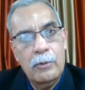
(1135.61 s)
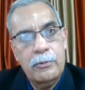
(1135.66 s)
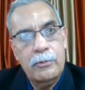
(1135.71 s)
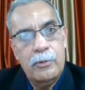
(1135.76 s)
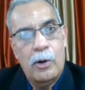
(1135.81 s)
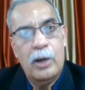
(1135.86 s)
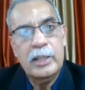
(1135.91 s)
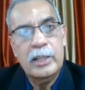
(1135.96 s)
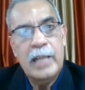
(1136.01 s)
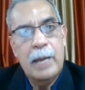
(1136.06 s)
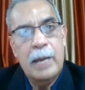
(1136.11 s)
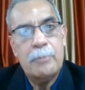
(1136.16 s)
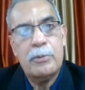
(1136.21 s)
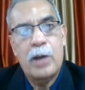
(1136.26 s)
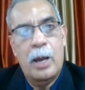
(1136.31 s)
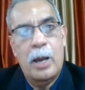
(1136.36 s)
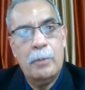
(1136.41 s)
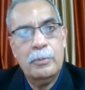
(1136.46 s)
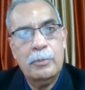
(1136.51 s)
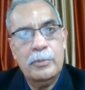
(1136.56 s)
for their
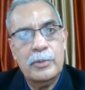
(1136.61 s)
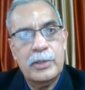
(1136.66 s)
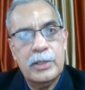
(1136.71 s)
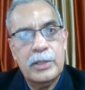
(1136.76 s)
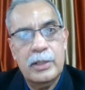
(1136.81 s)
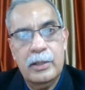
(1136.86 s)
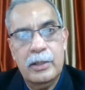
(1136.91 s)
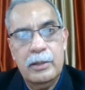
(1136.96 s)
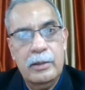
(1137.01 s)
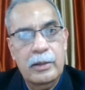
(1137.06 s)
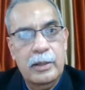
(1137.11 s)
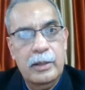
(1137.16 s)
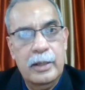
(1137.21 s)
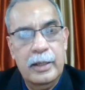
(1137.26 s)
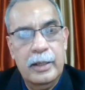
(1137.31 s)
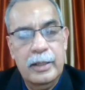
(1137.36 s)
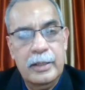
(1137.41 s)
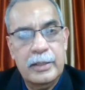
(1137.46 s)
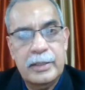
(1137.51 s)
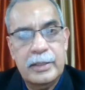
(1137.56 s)
problems
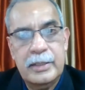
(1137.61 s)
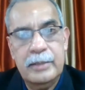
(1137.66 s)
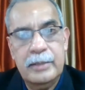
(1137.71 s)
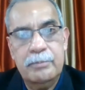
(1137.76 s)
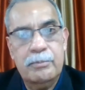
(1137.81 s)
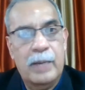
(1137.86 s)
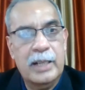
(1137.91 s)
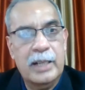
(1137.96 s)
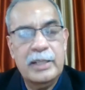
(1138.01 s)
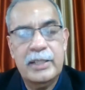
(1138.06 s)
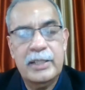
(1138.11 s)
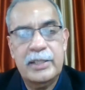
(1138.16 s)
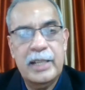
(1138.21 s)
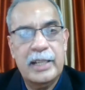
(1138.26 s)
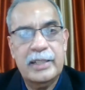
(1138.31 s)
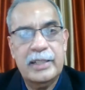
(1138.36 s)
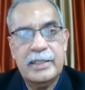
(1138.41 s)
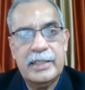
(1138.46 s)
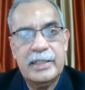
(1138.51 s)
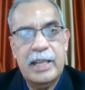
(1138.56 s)
month
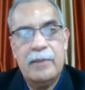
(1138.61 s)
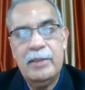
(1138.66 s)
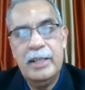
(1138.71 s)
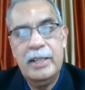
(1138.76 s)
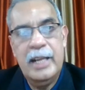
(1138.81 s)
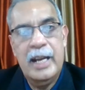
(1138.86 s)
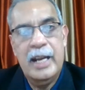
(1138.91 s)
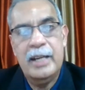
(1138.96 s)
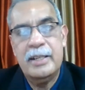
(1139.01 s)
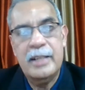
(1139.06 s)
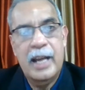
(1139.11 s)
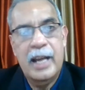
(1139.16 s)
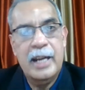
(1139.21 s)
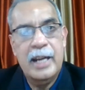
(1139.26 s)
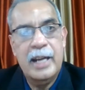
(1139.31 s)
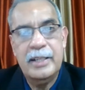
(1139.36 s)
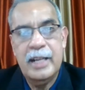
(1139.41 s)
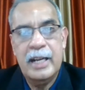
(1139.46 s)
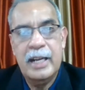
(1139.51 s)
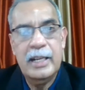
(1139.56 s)
6, 7, 8,
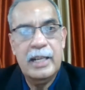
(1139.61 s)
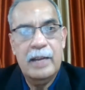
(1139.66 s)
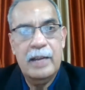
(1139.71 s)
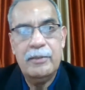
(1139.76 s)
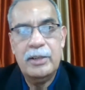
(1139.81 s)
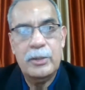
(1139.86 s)
9, 10, 11,